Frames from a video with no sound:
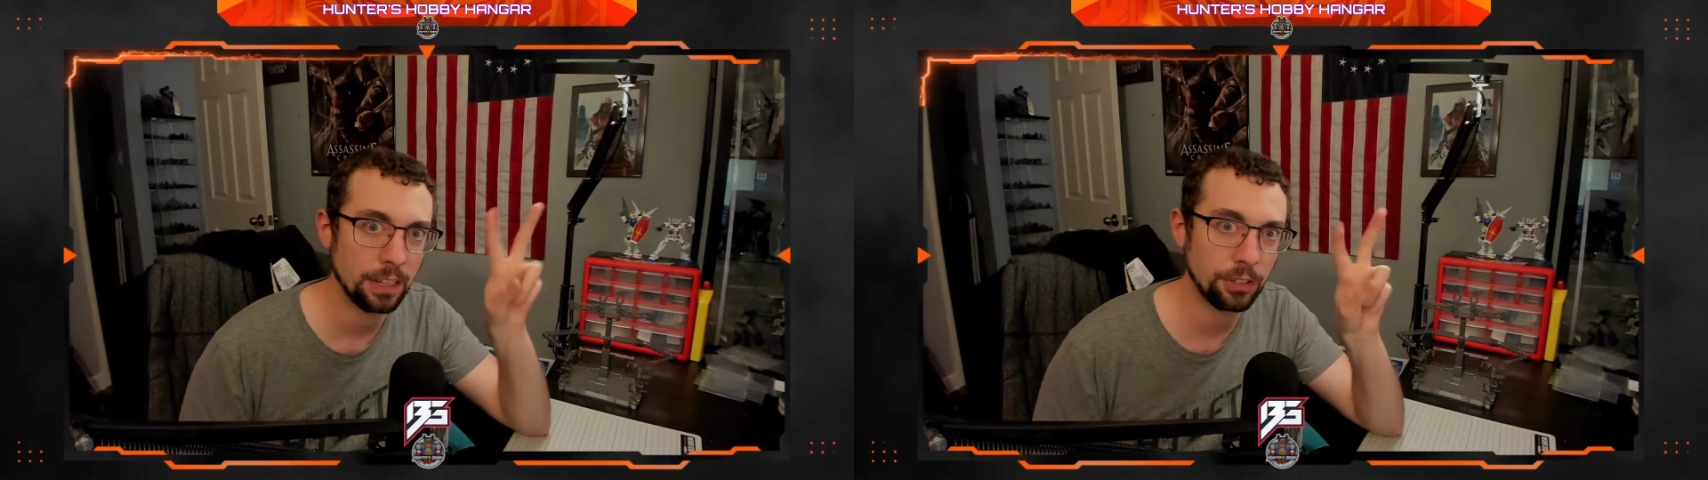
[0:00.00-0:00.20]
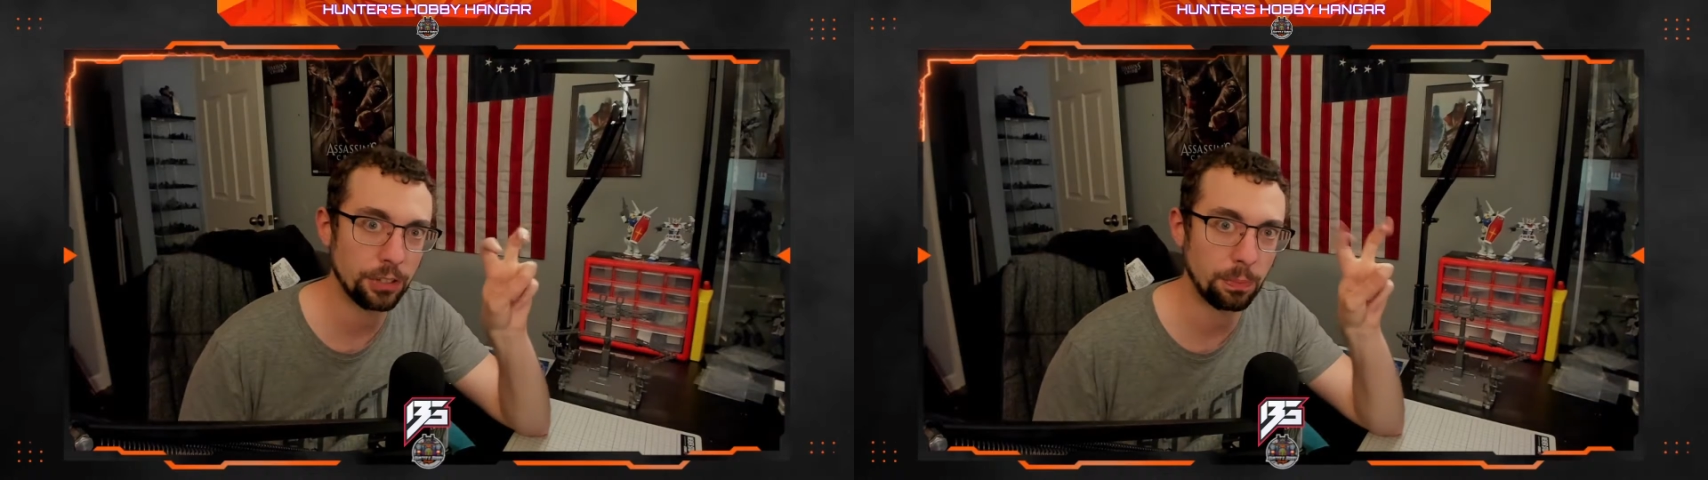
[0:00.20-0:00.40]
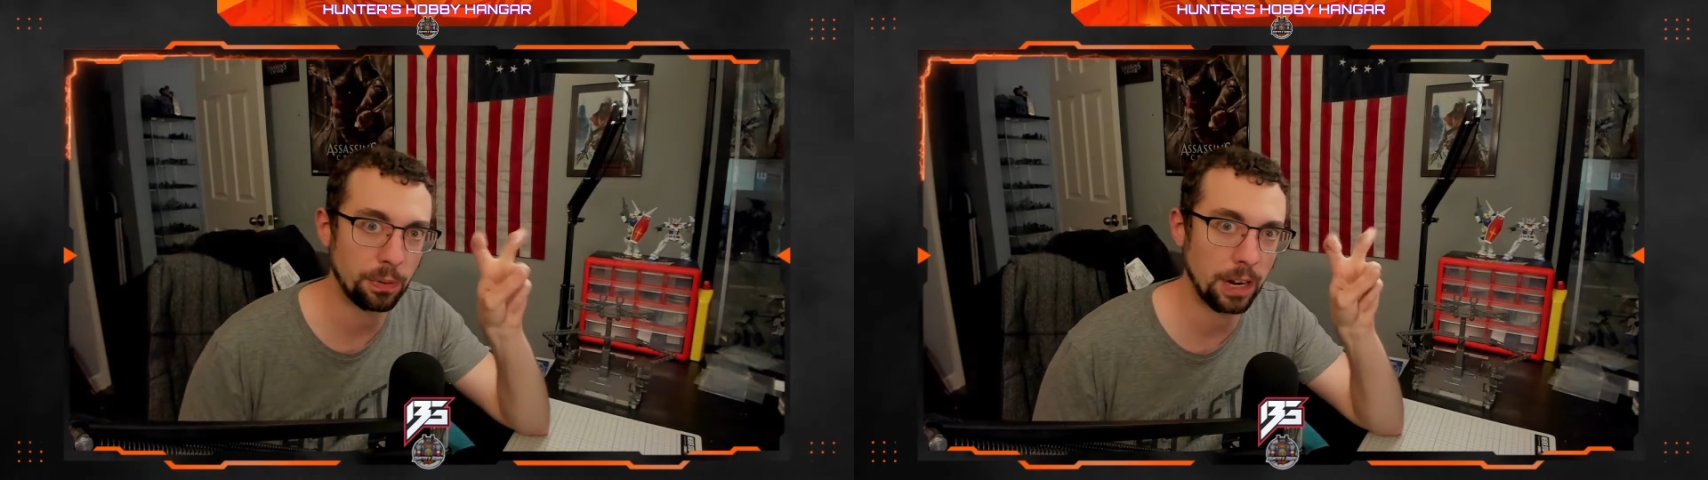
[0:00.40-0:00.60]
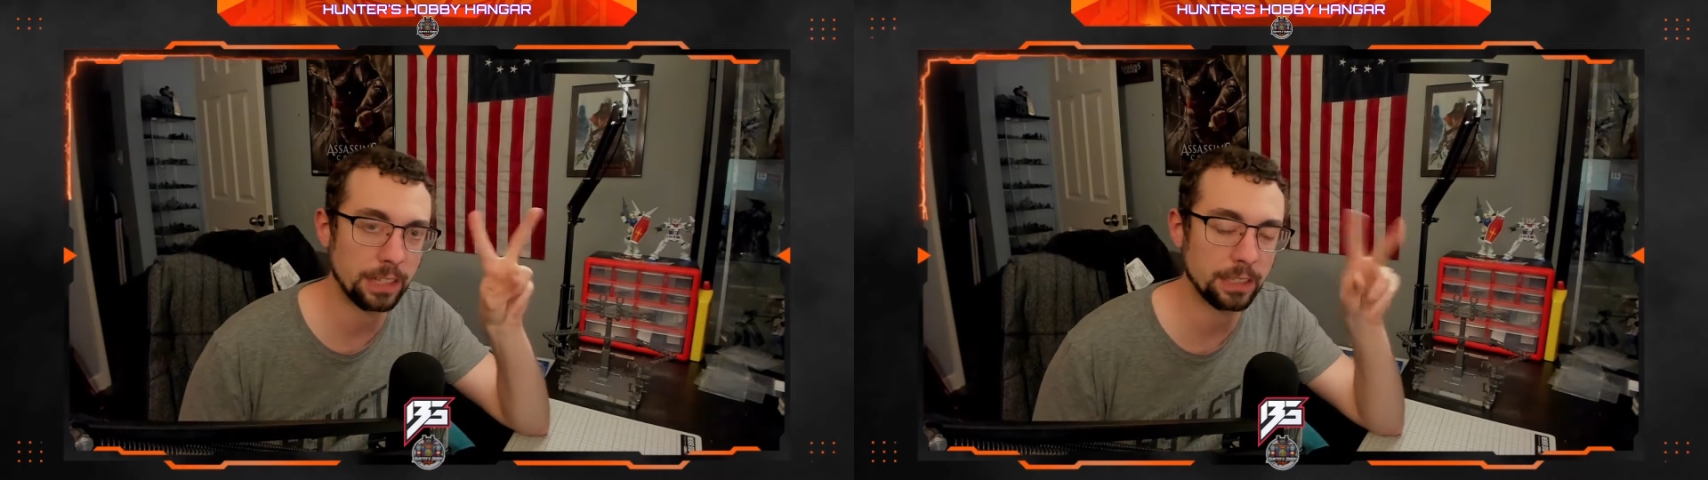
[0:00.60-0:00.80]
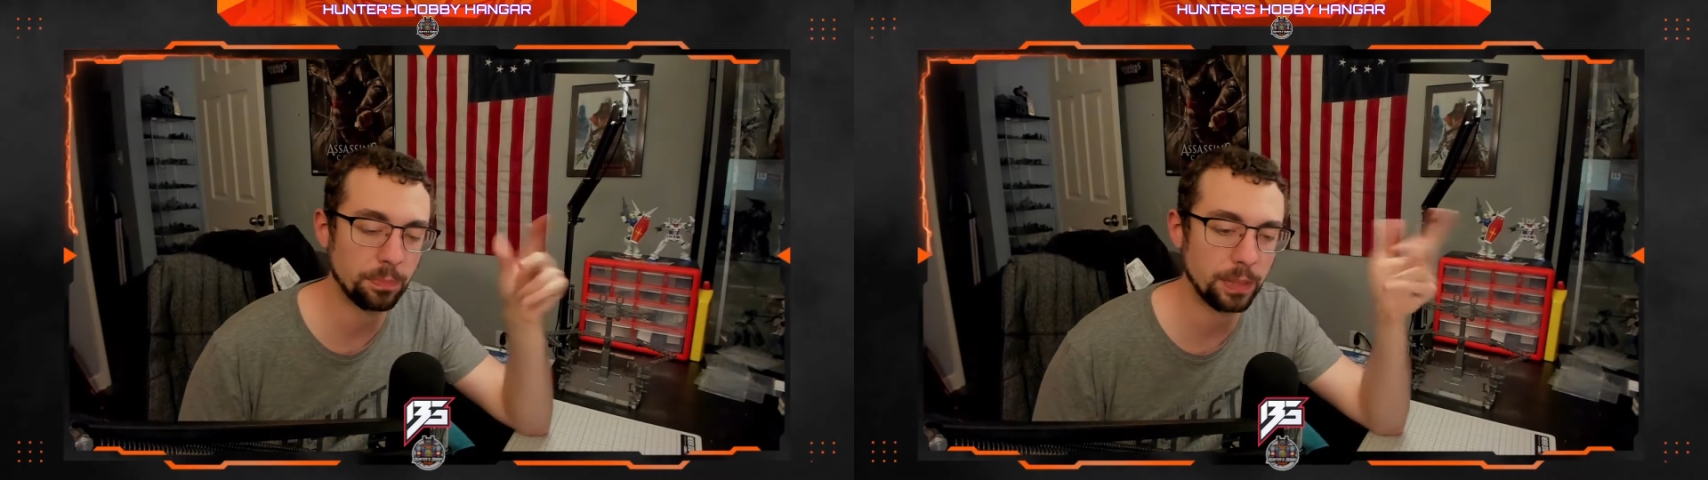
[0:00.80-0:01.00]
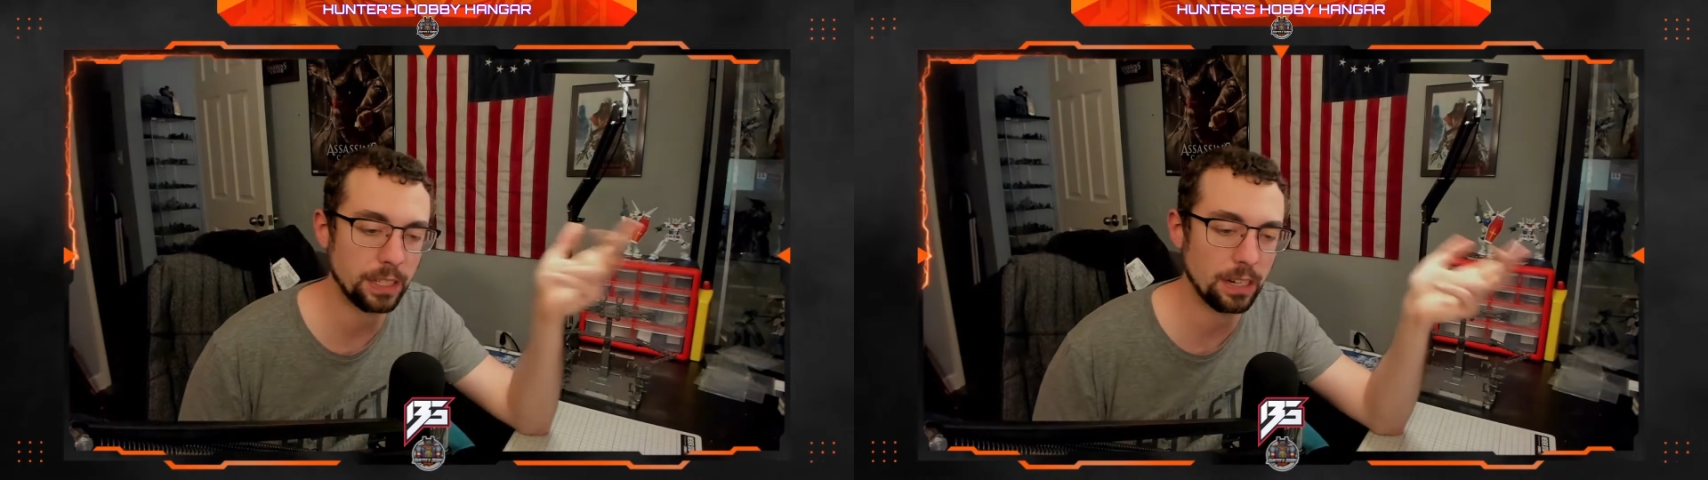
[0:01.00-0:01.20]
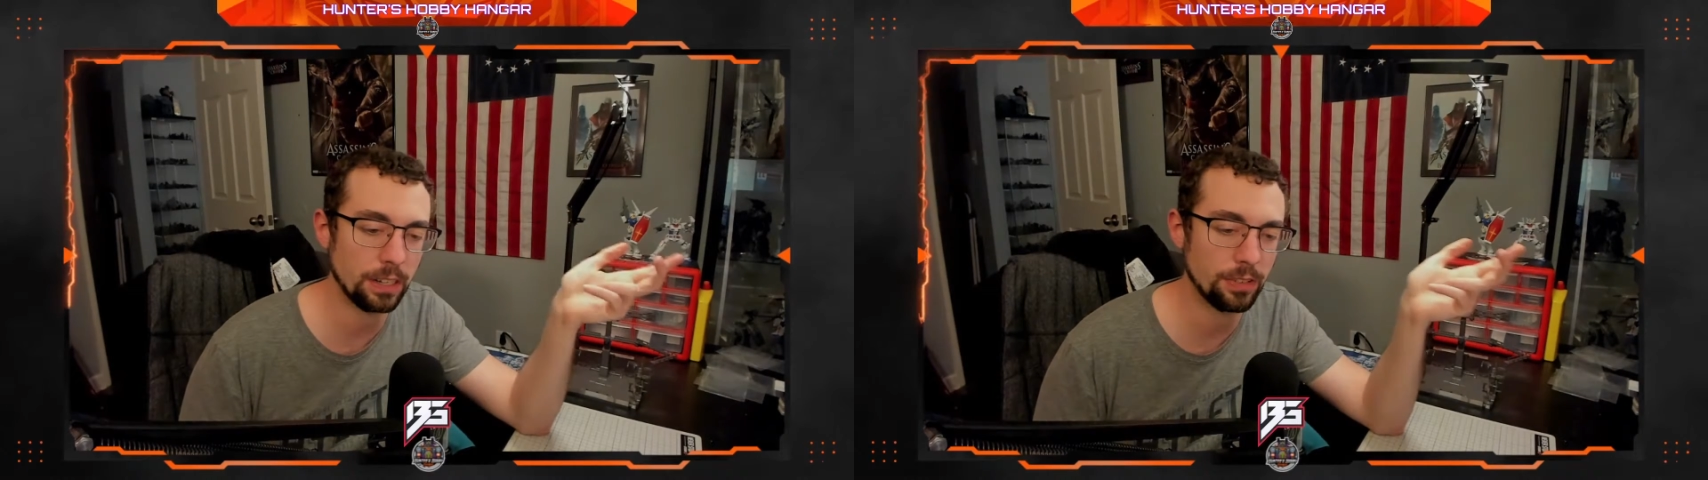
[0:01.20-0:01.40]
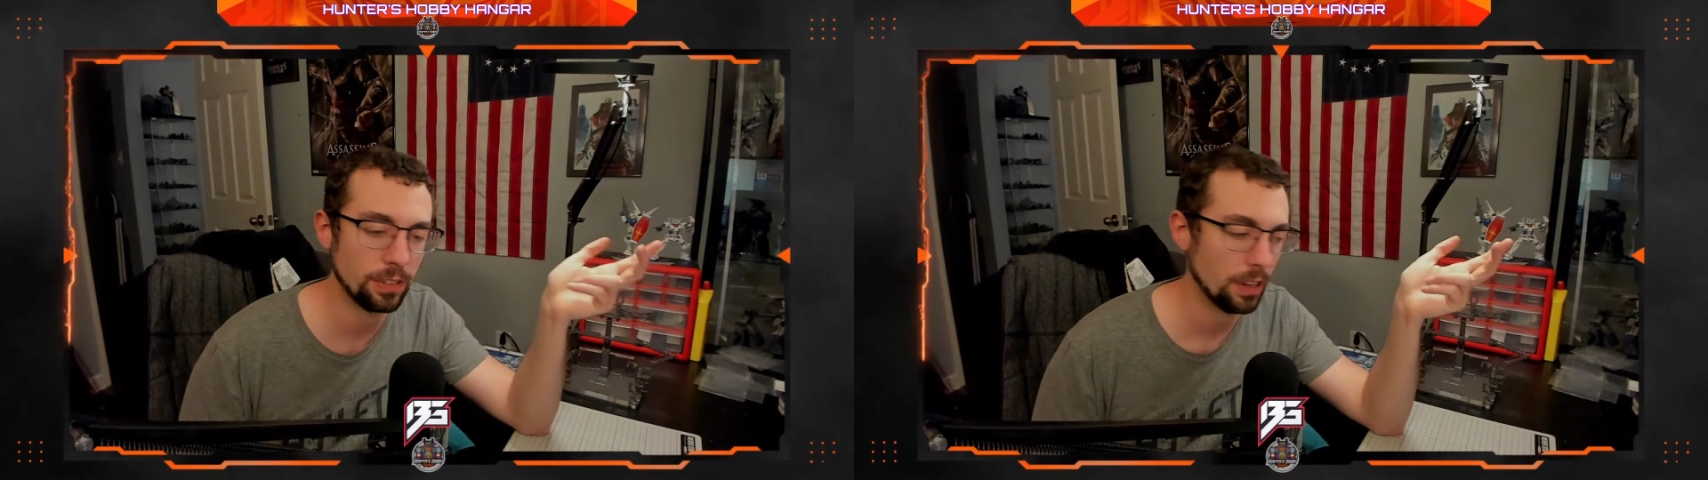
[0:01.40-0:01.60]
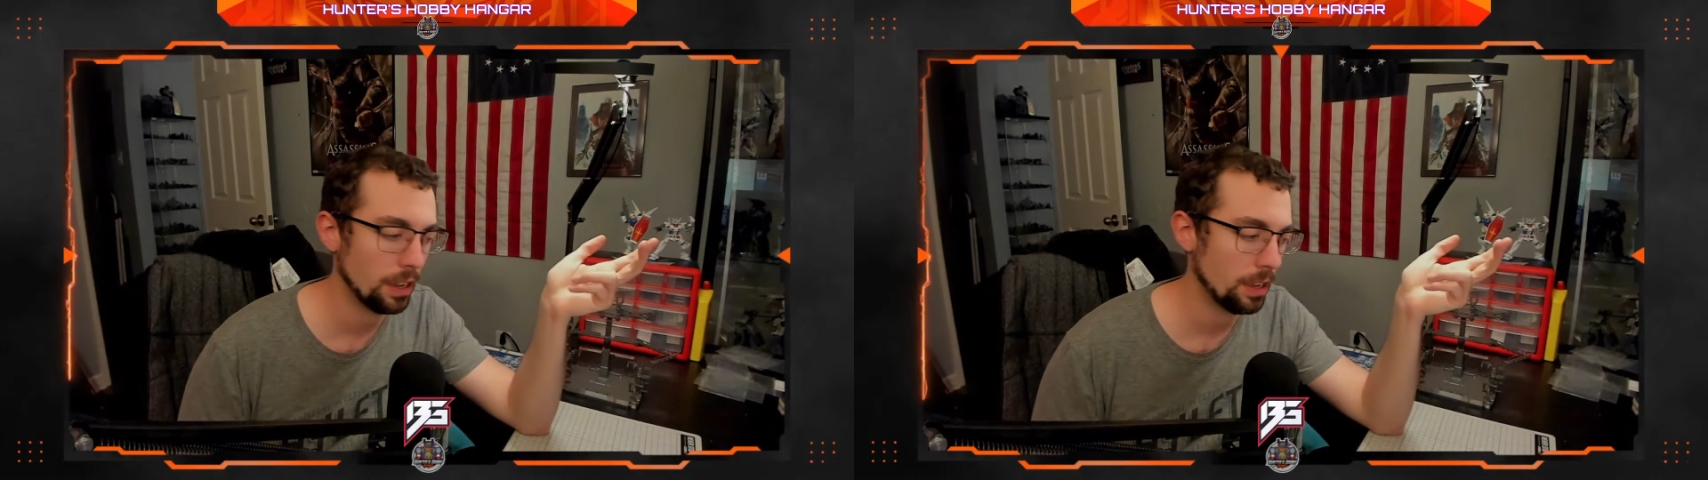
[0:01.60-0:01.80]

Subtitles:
suppressed because